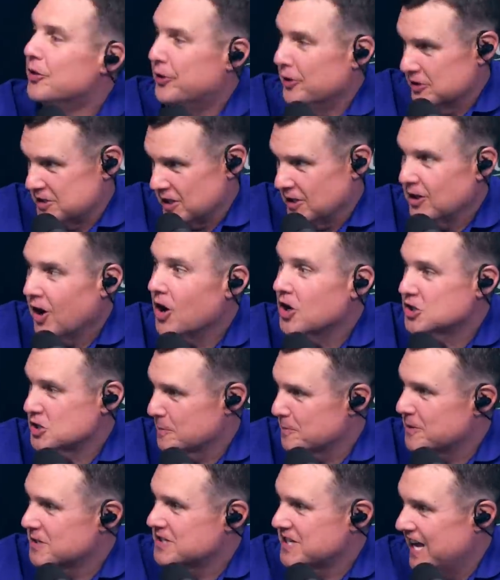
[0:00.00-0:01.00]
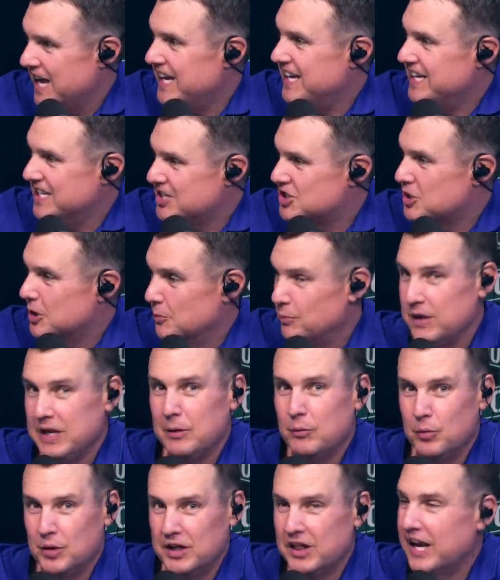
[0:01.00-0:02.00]
There's a larger percentage than
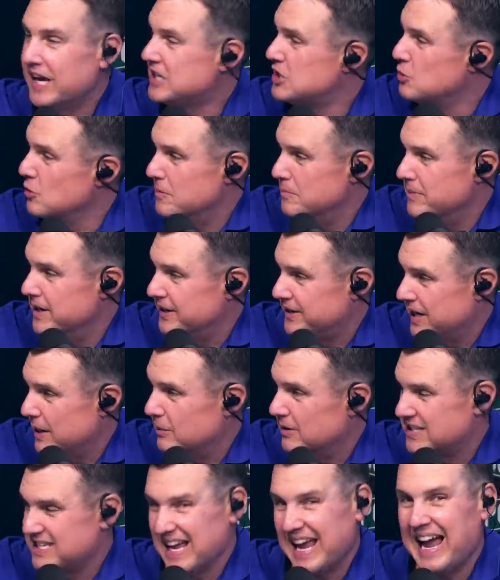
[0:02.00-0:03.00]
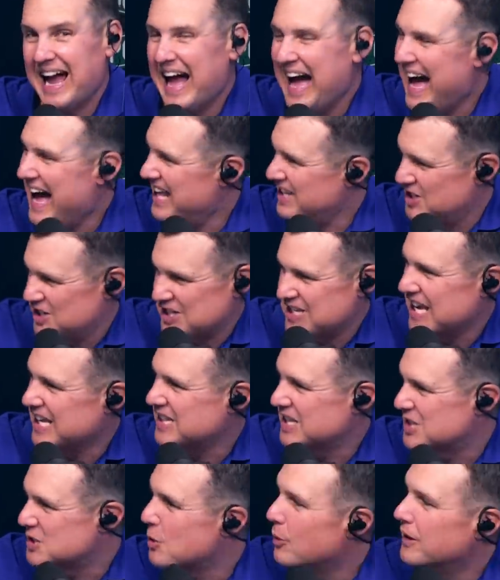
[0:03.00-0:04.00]
we would like to admit that would say, I'll just
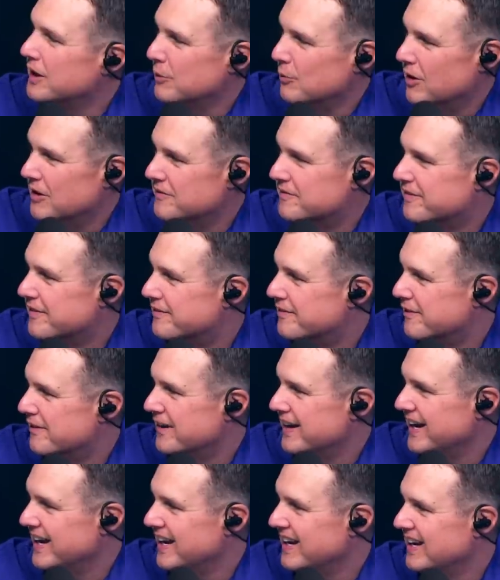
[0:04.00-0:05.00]
take the 21 for free.